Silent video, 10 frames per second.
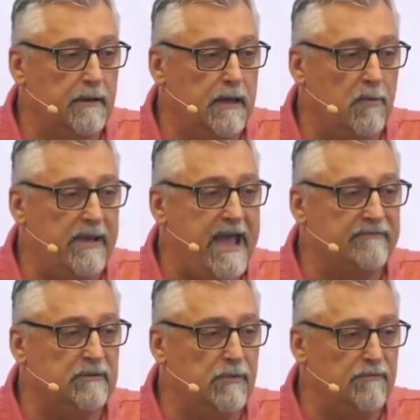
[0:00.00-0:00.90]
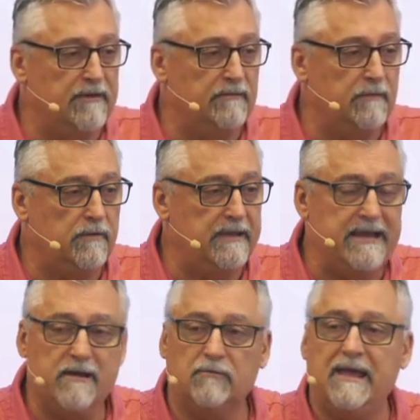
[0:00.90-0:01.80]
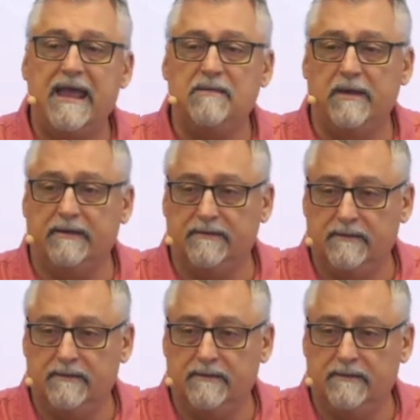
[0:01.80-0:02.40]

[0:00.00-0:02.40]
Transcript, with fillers: and we have to move into the entertainment